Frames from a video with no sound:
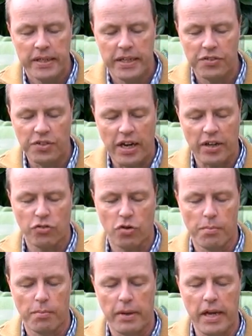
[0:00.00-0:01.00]
these are
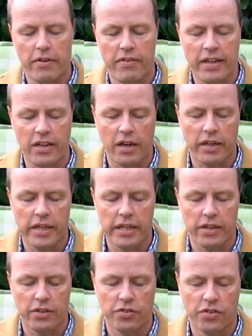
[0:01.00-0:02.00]
some irregular
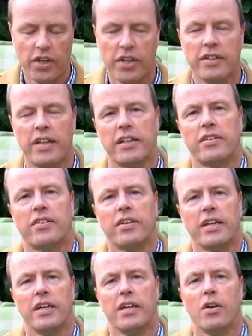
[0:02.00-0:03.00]
gears that
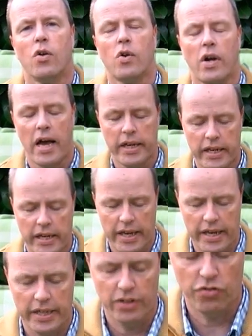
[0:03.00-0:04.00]
look like a